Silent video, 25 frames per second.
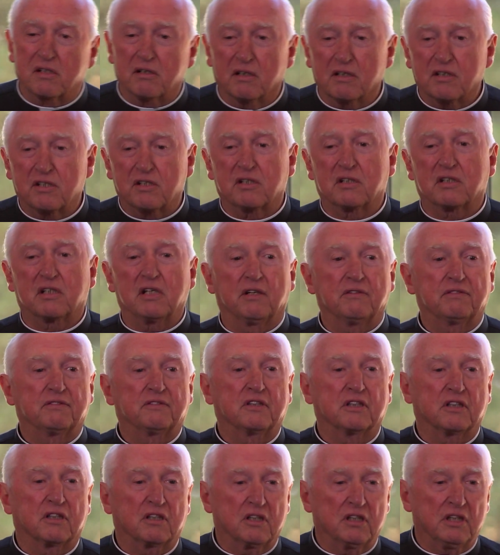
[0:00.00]
stuff
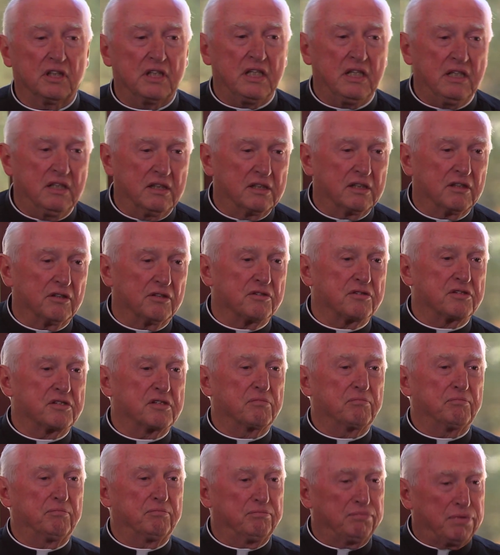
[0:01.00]
to clean, there's
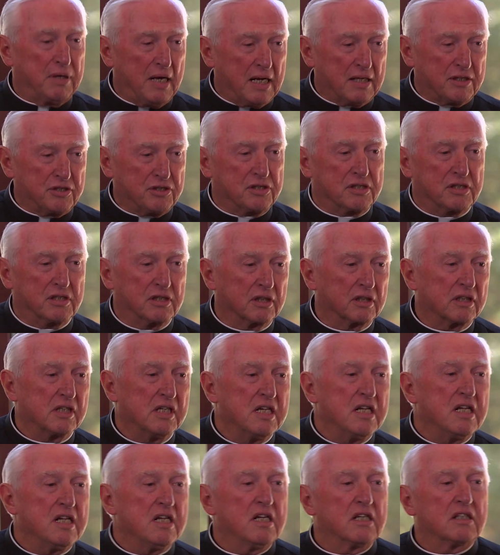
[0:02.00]
pots to
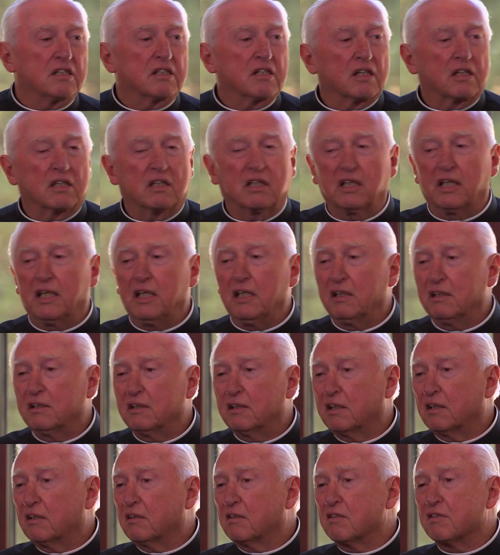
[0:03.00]
clean,
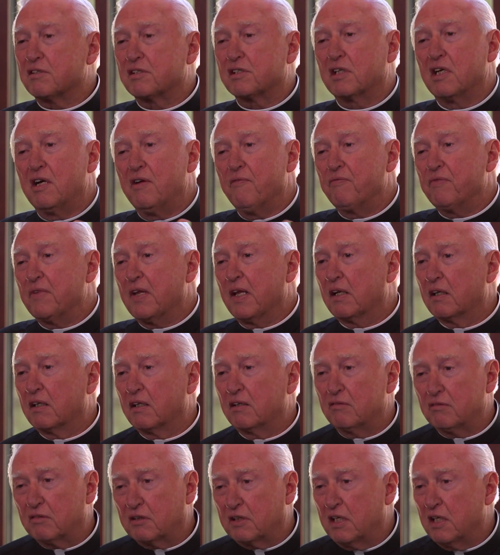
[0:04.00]
there's
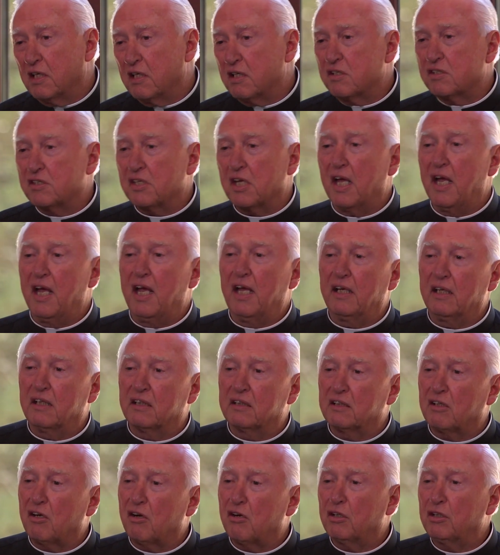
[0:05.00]
little kids
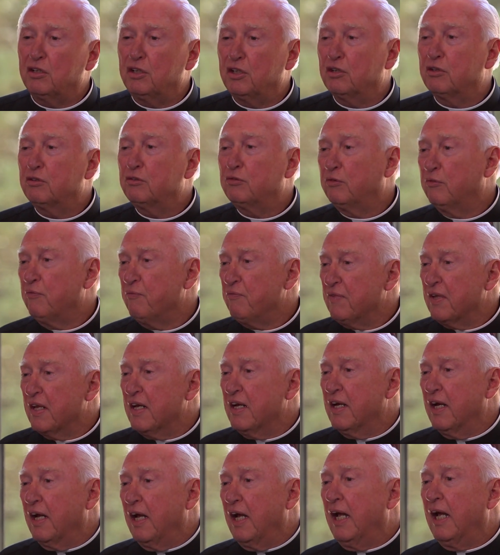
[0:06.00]
hanging on you,
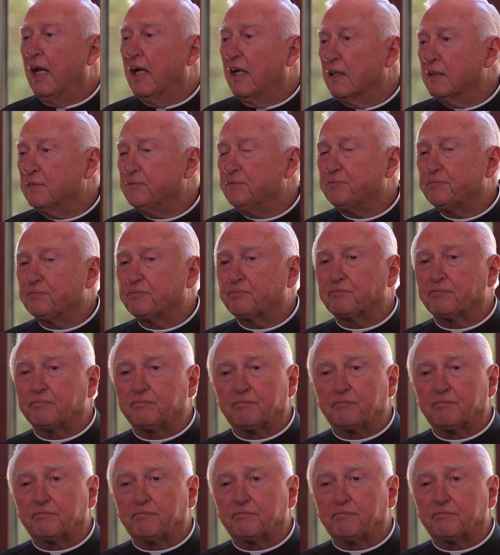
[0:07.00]
and